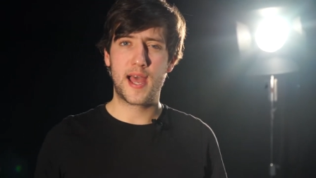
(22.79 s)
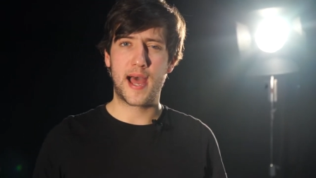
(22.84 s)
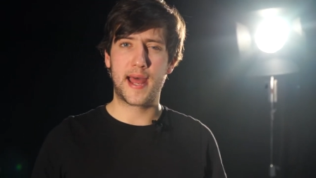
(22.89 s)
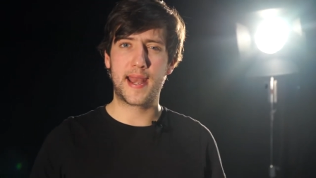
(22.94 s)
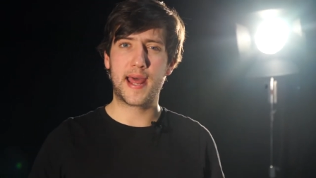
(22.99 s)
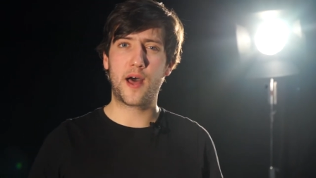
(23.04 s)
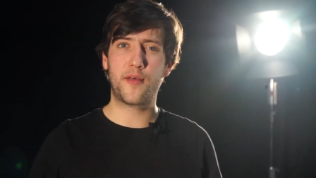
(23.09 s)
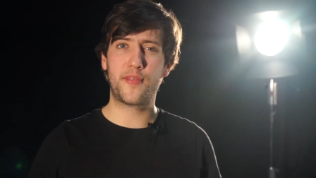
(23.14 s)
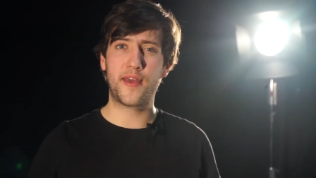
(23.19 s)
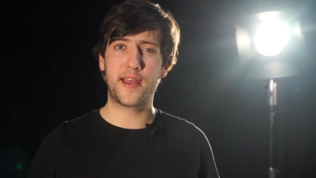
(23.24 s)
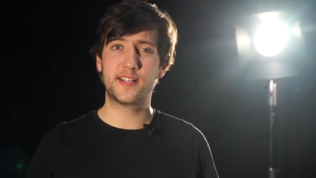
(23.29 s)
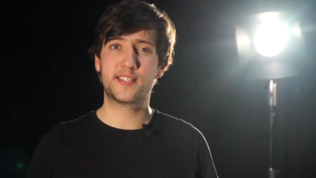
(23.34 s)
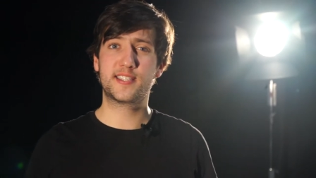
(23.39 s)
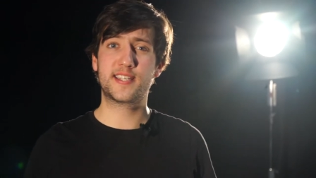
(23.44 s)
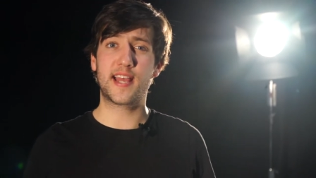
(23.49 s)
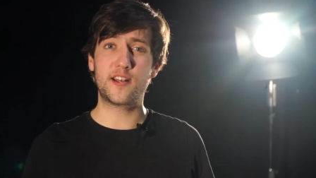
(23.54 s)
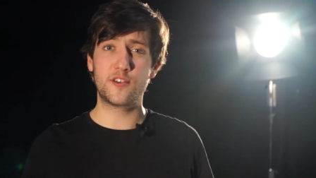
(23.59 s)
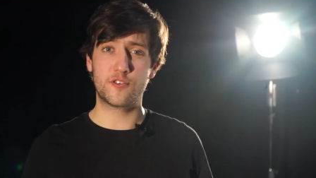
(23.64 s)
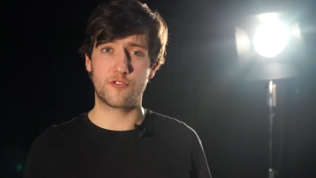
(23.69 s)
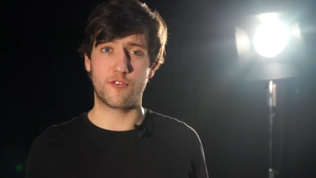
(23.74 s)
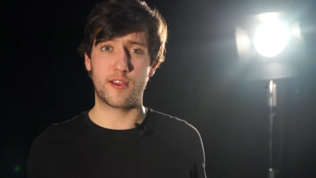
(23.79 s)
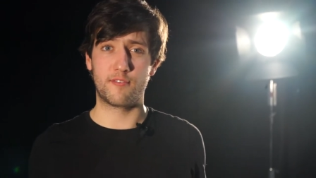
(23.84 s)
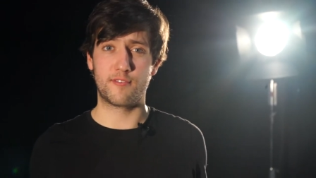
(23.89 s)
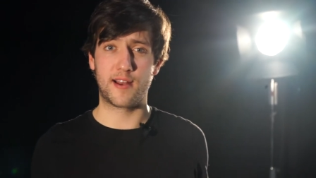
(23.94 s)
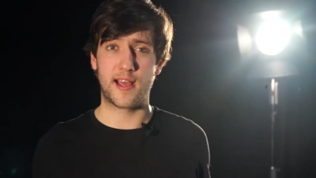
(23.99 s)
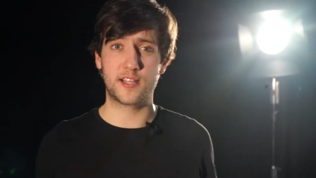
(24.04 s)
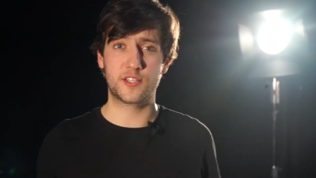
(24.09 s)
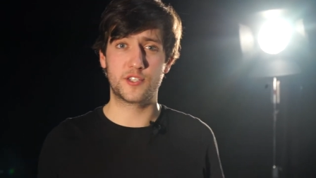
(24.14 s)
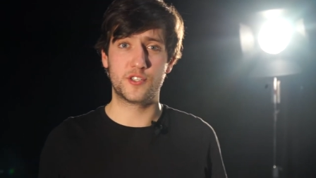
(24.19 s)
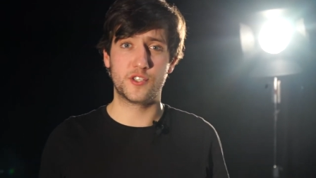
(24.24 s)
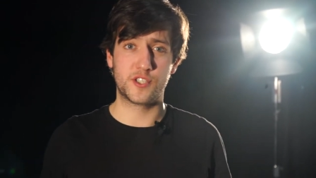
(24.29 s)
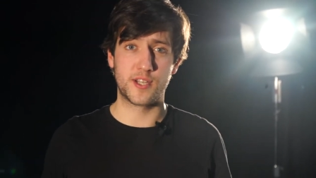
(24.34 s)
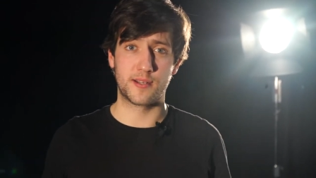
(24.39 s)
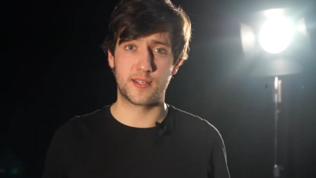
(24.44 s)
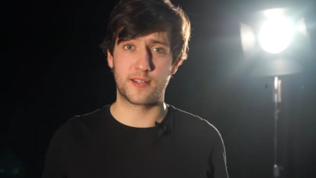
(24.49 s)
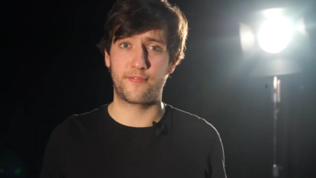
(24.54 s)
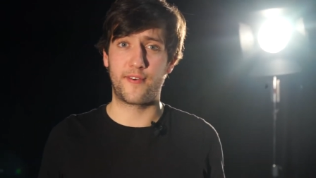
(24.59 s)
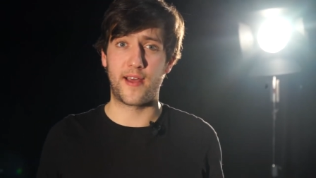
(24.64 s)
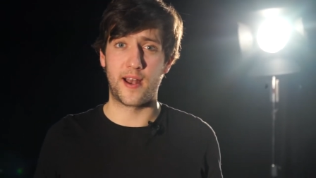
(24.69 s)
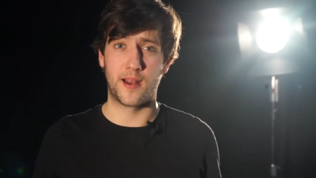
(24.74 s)
and how their incendiary
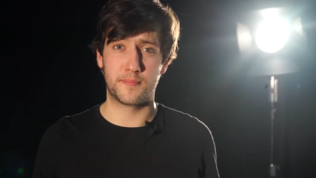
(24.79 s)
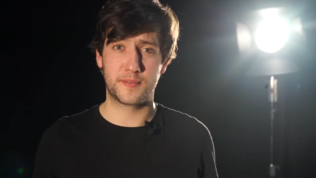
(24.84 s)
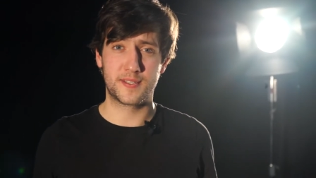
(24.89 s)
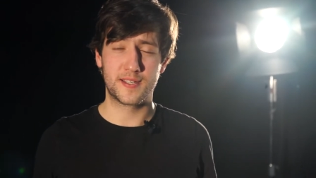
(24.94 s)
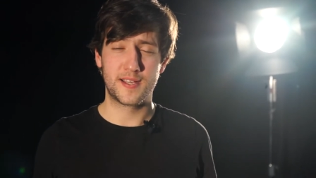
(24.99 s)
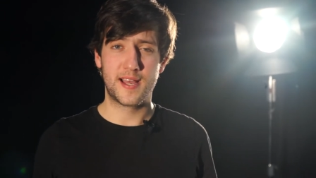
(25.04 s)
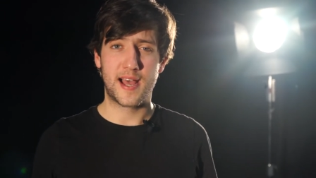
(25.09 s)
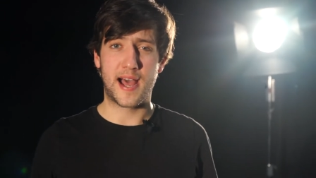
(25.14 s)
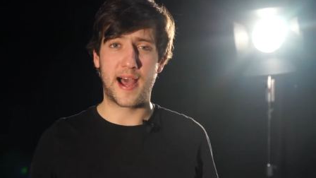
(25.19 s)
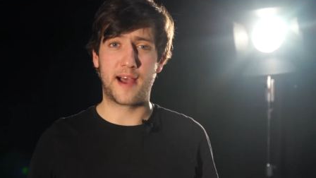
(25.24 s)
relationship develops